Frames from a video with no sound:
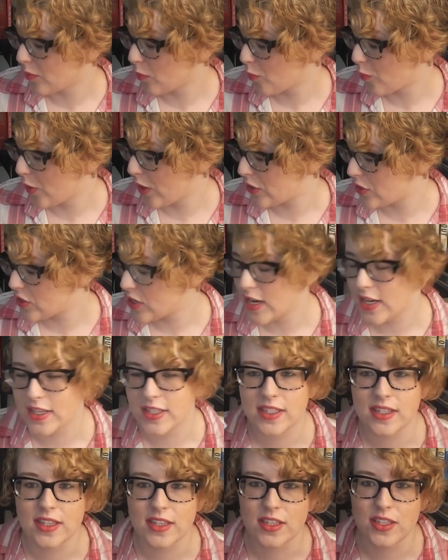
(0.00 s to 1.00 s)
which
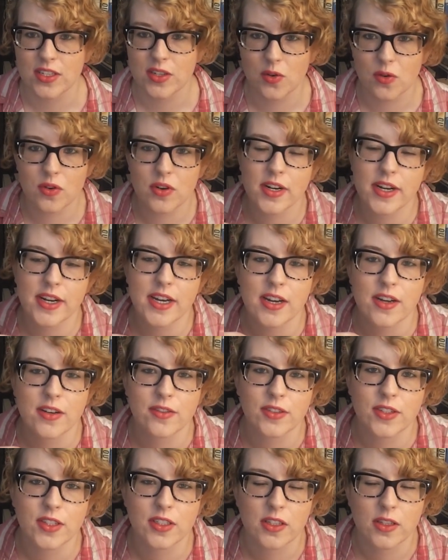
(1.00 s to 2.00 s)
is the story
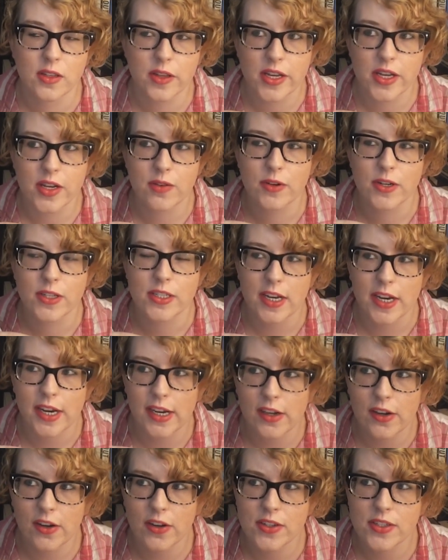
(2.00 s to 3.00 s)
of the loyal
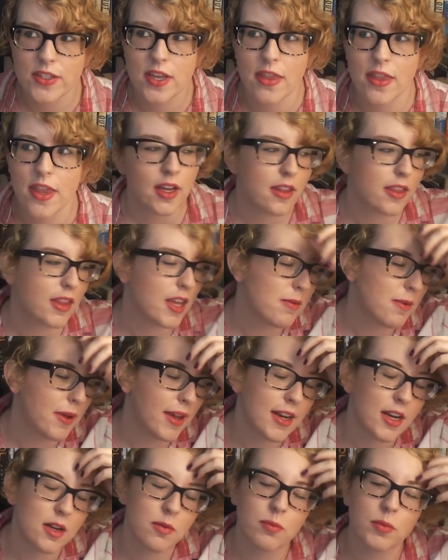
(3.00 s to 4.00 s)
Retainers. They
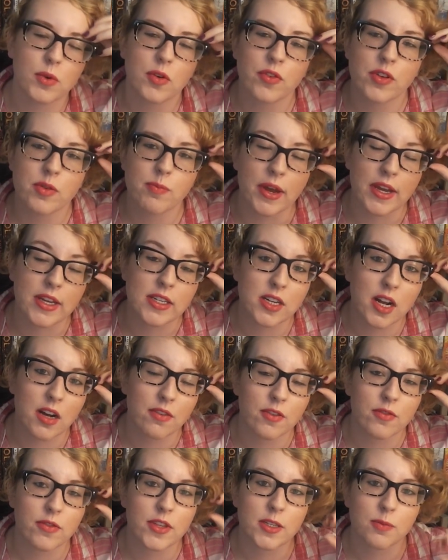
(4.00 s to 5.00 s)
made a movie based off
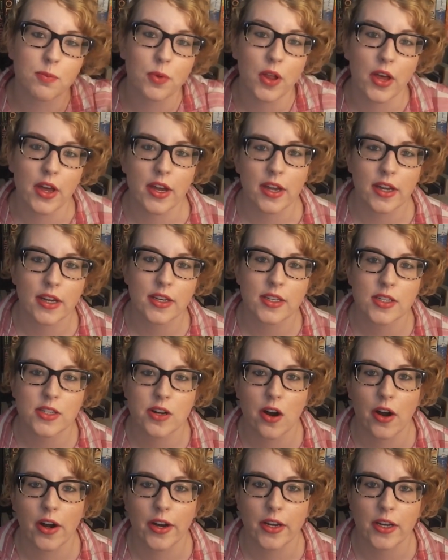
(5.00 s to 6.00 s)
of this play
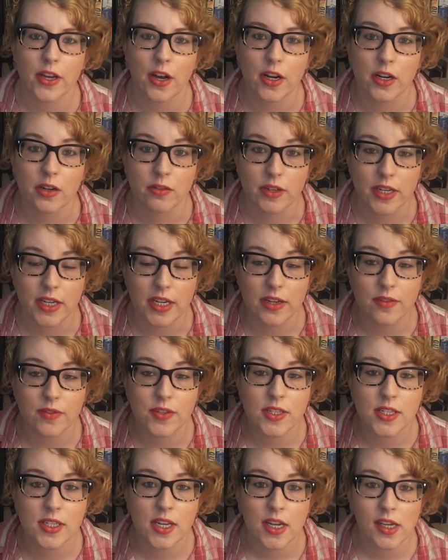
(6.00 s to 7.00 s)
starring Keanu
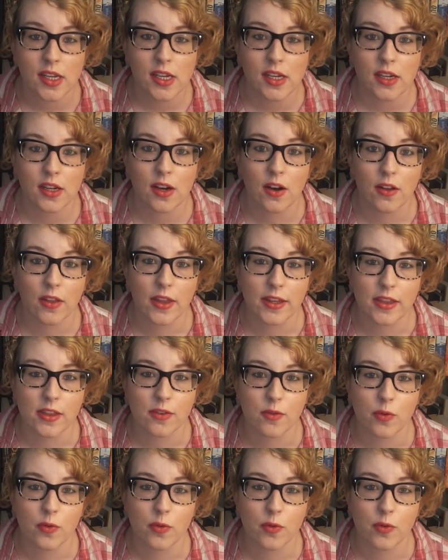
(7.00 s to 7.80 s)
Reeves called like the